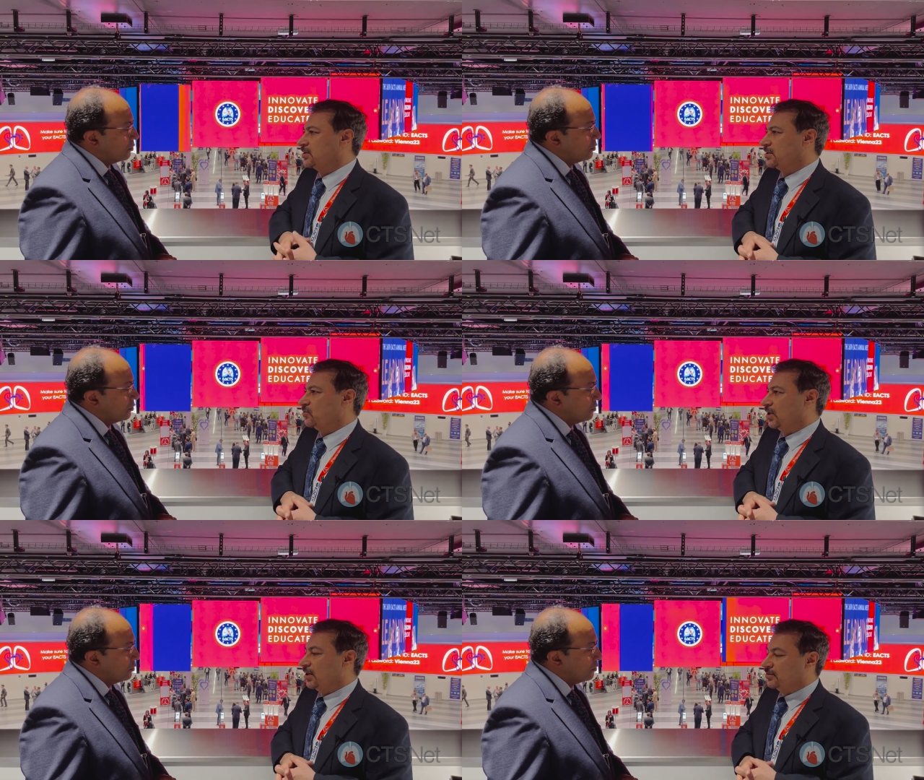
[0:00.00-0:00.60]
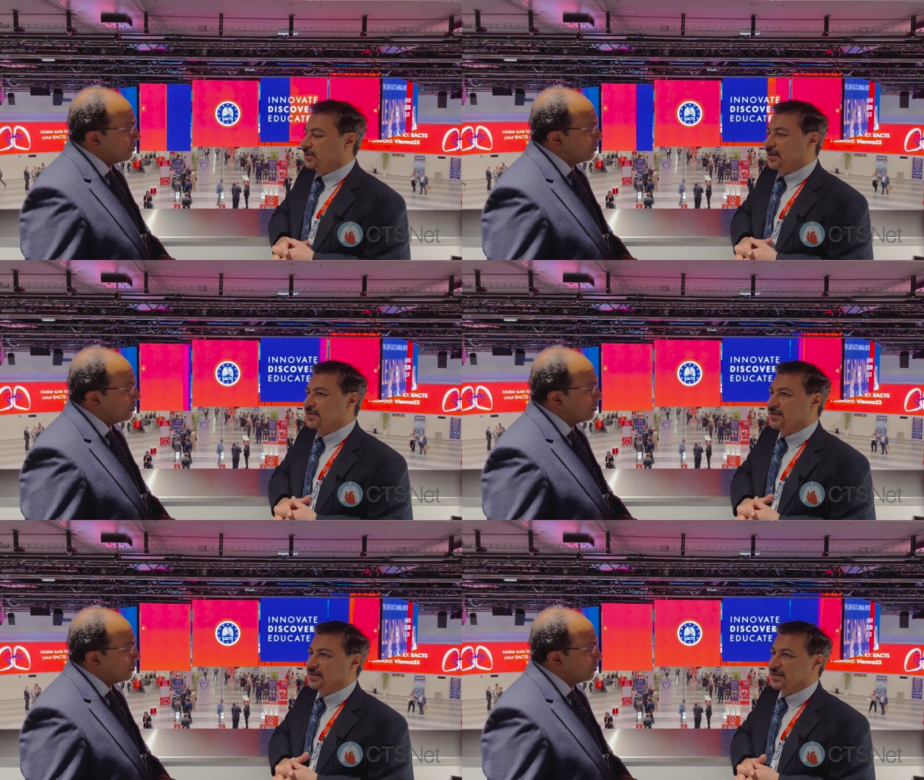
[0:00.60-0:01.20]
Speaker 1: one hundred
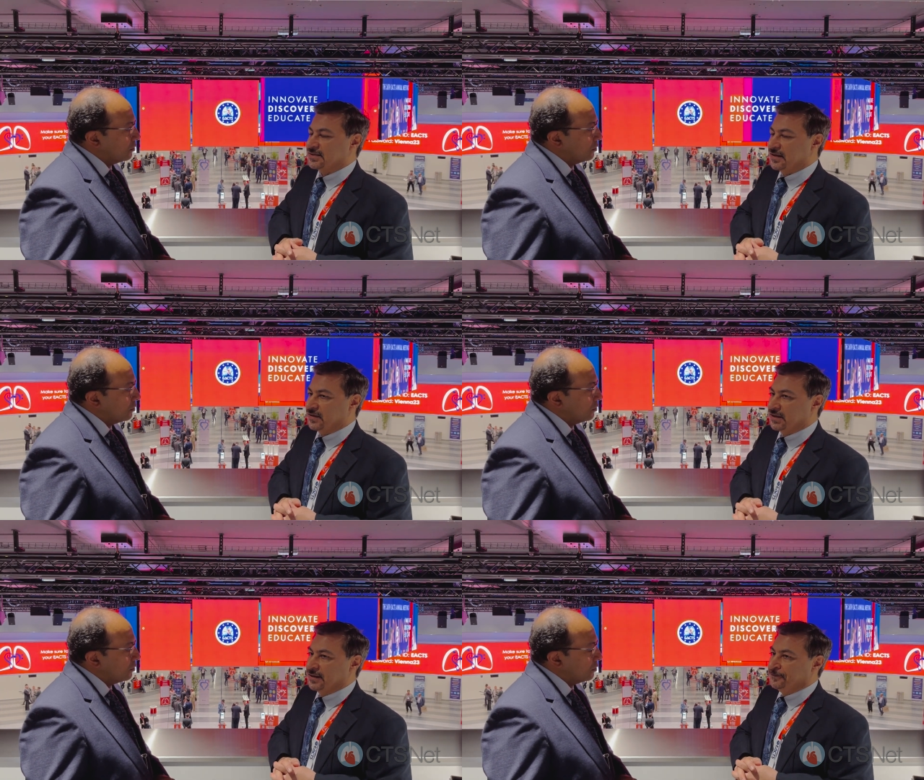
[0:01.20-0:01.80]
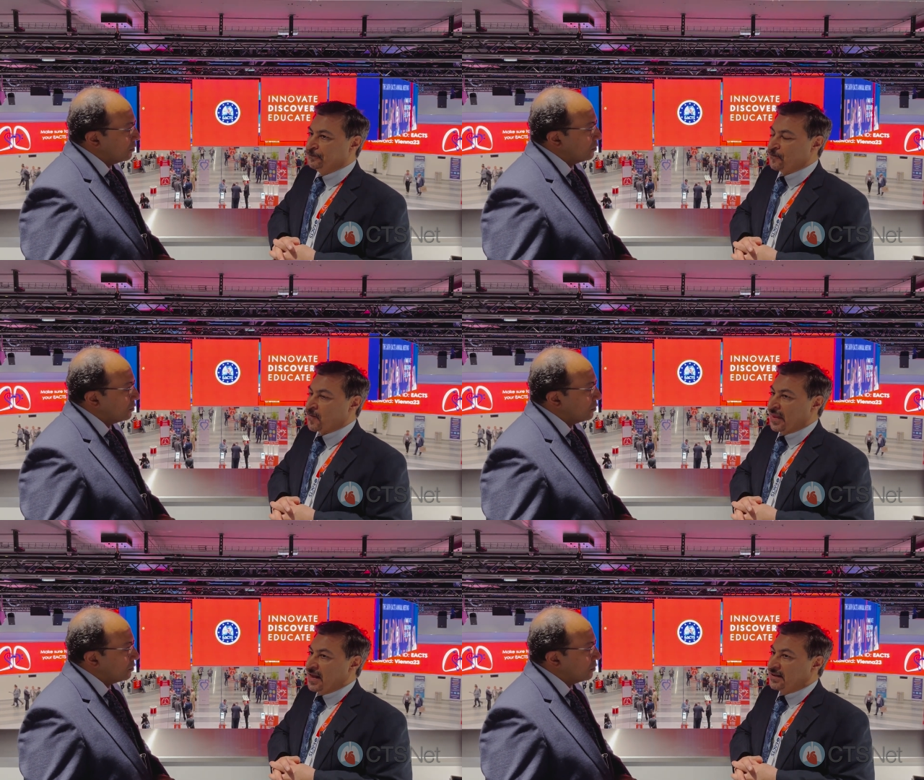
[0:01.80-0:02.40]
sixty-seven.
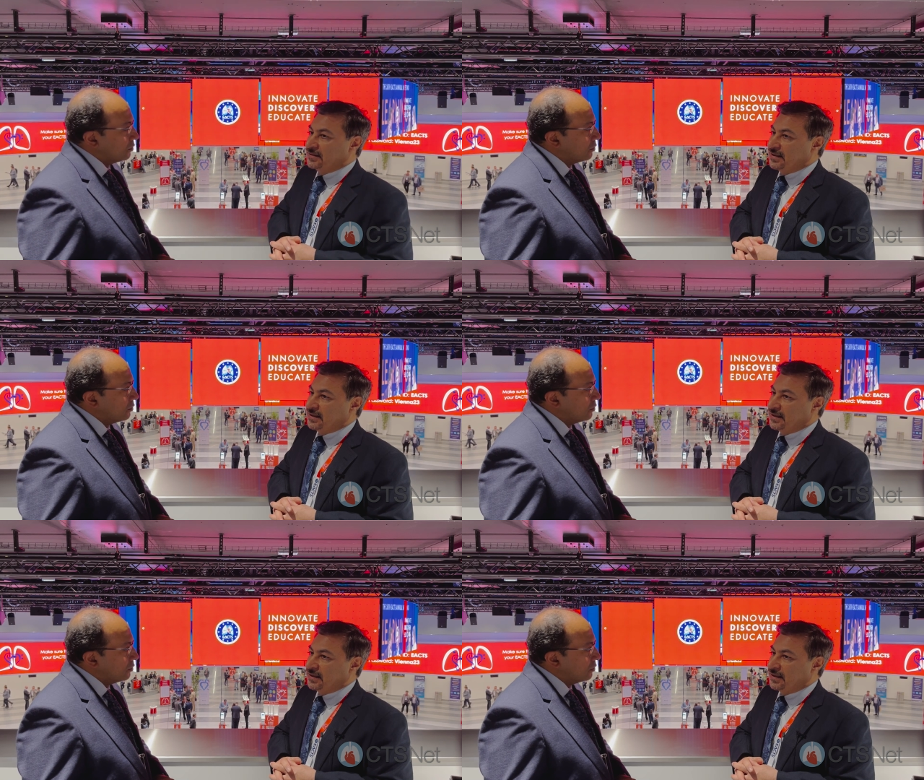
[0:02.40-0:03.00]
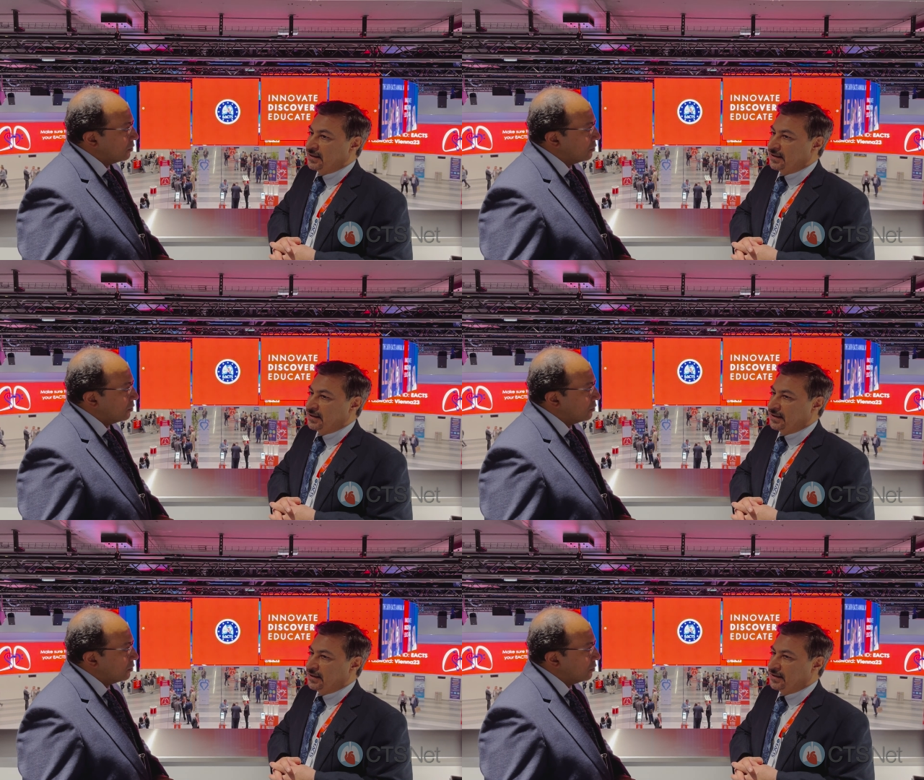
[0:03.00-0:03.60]
The
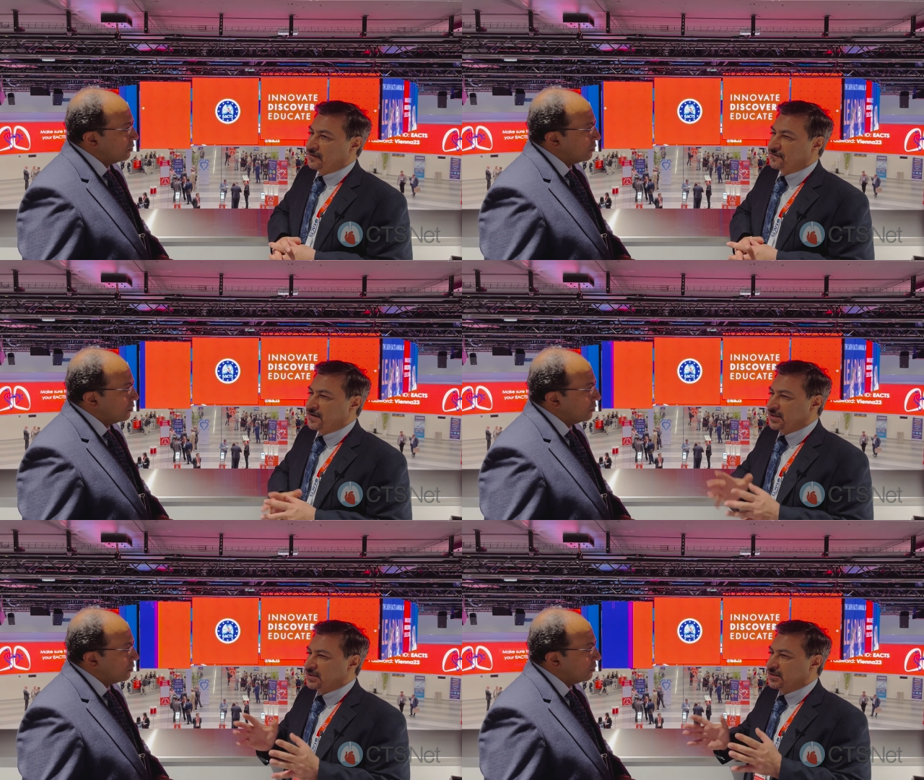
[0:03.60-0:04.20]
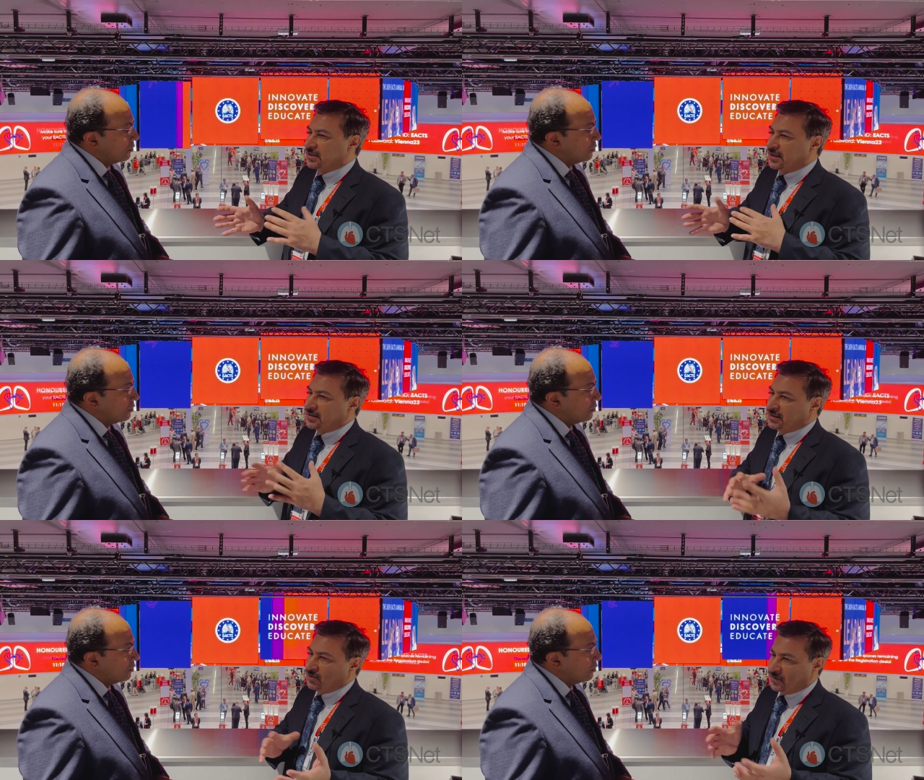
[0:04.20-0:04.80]
uh, first
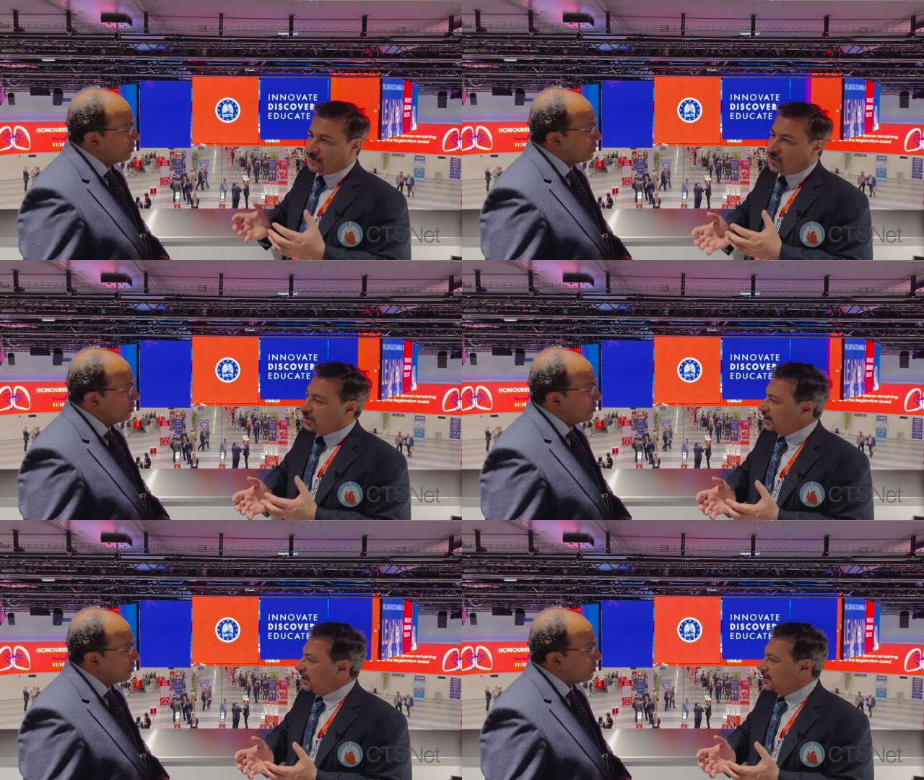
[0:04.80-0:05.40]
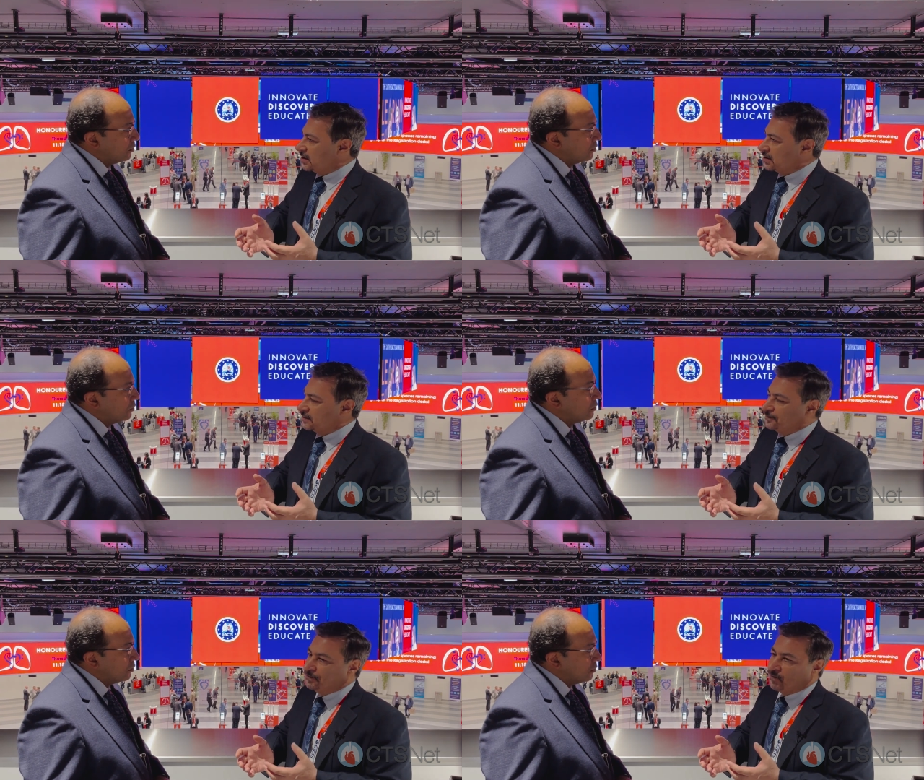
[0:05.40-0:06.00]
thirty or forty cases,
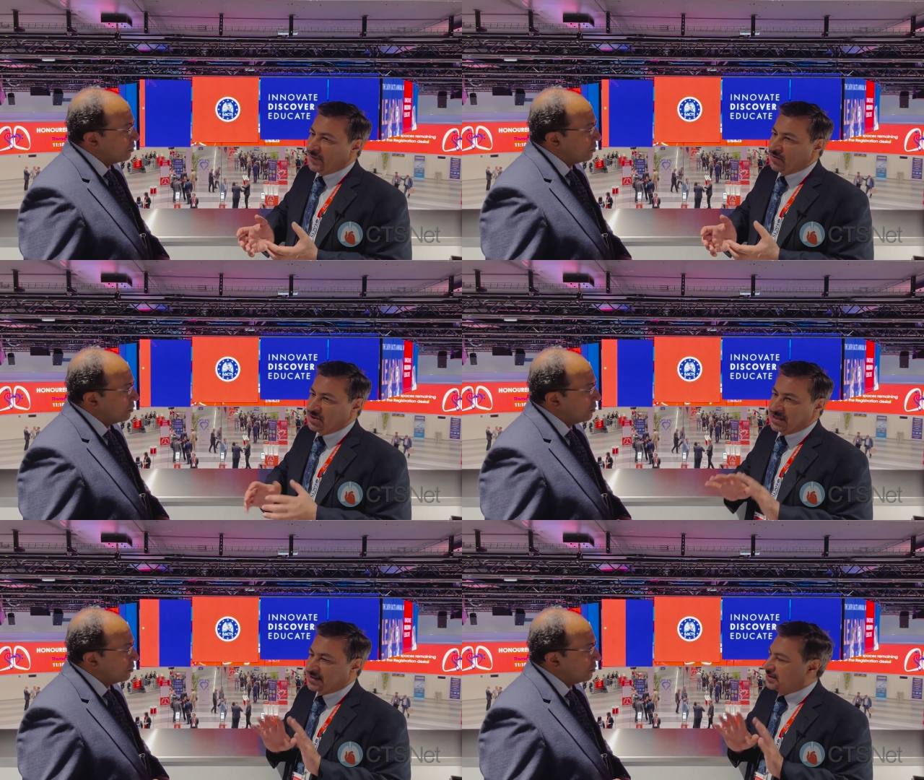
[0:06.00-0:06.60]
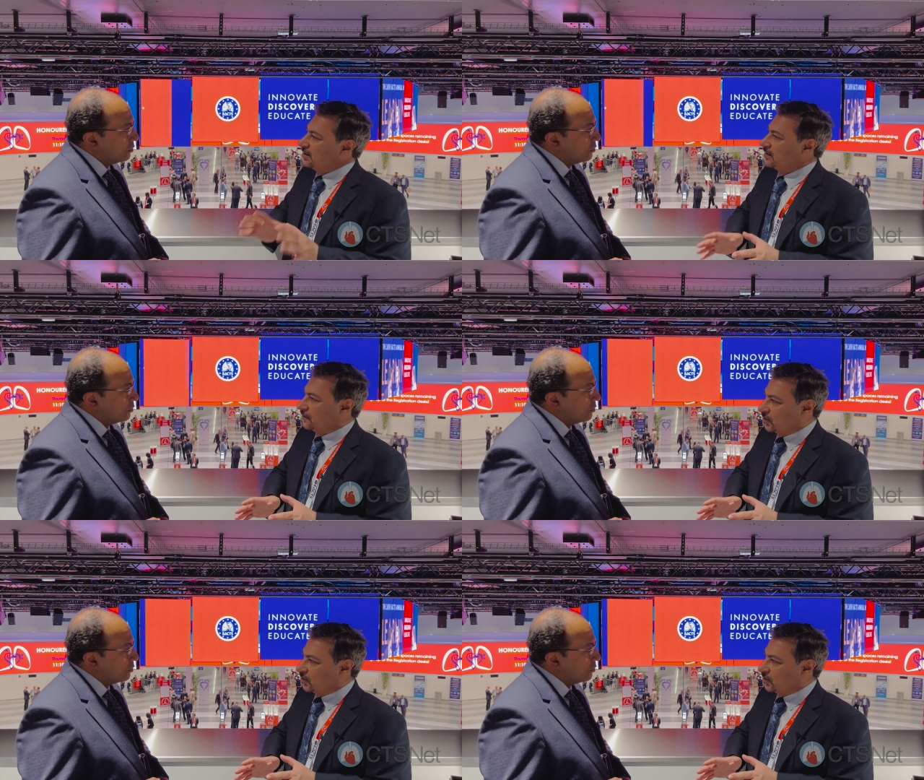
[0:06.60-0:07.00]
we just did it for